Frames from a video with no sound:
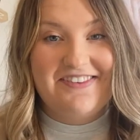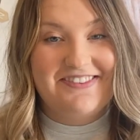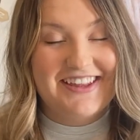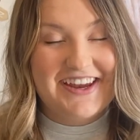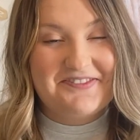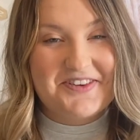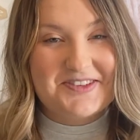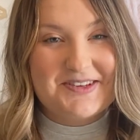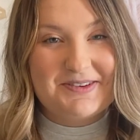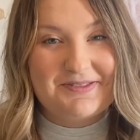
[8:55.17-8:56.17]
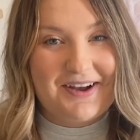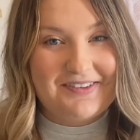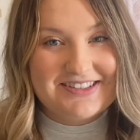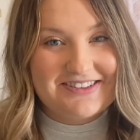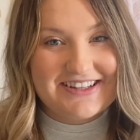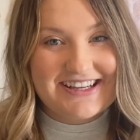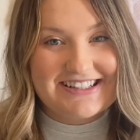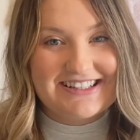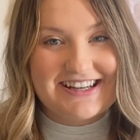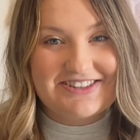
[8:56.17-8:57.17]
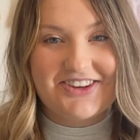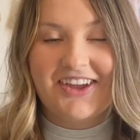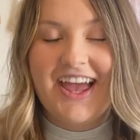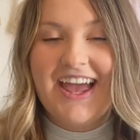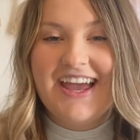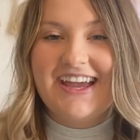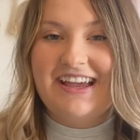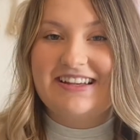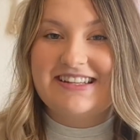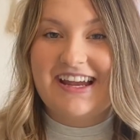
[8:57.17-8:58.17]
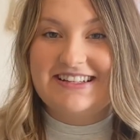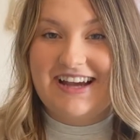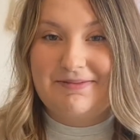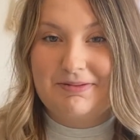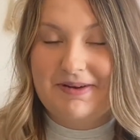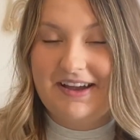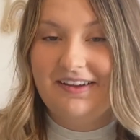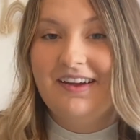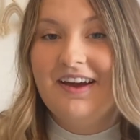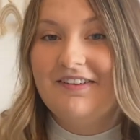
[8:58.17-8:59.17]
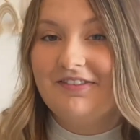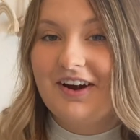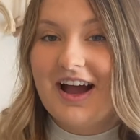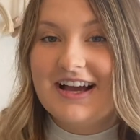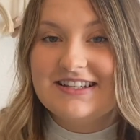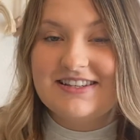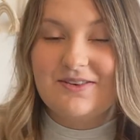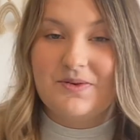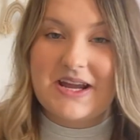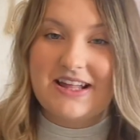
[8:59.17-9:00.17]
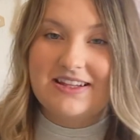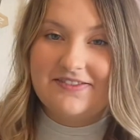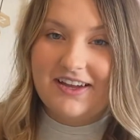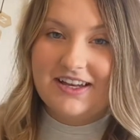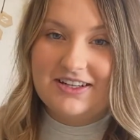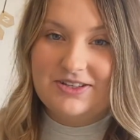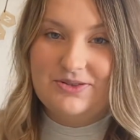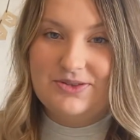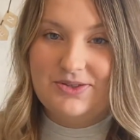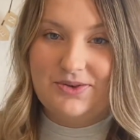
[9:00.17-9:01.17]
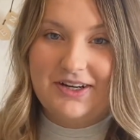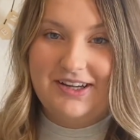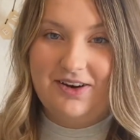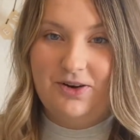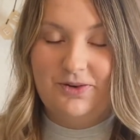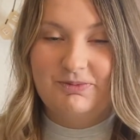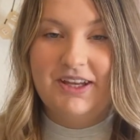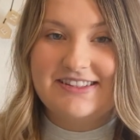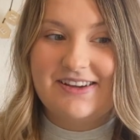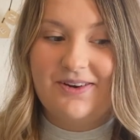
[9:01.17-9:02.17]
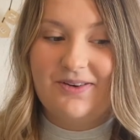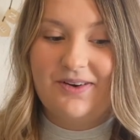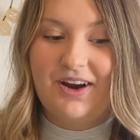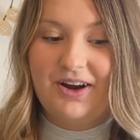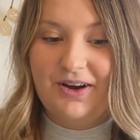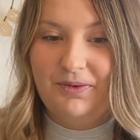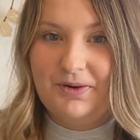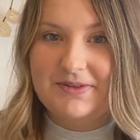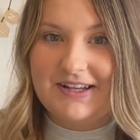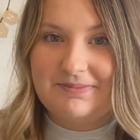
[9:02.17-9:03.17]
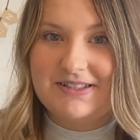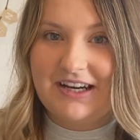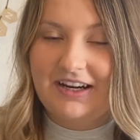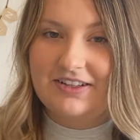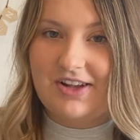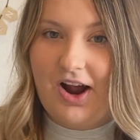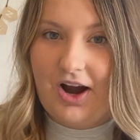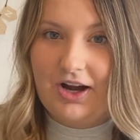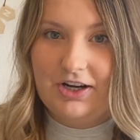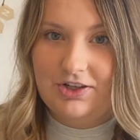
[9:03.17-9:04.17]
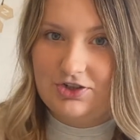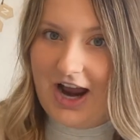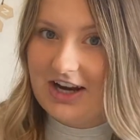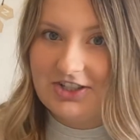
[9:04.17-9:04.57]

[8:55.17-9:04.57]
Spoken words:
feel like most people probably don't think is essential is a diaper pail. For us, we live in a 2-story home, so her room is upstairs, our trash